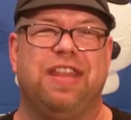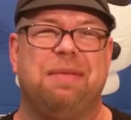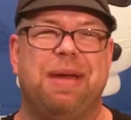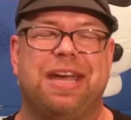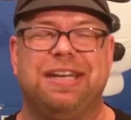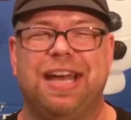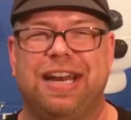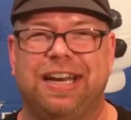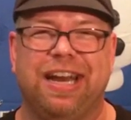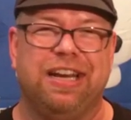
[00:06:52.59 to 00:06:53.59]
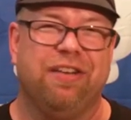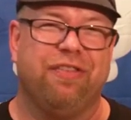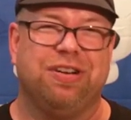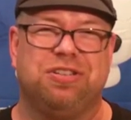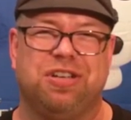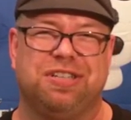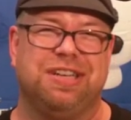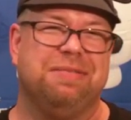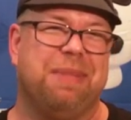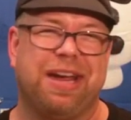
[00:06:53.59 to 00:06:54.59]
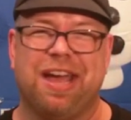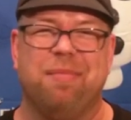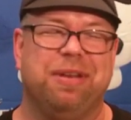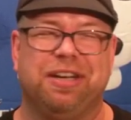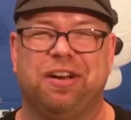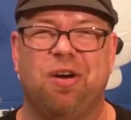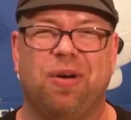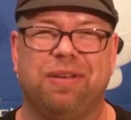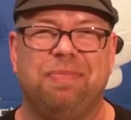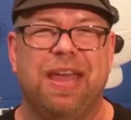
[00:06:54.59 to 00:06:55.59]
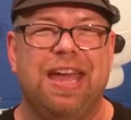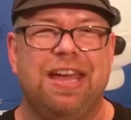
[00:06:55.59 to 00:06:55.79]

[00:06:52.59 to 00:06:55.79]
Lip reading: and they make a day-to-day difference just in my coming and going.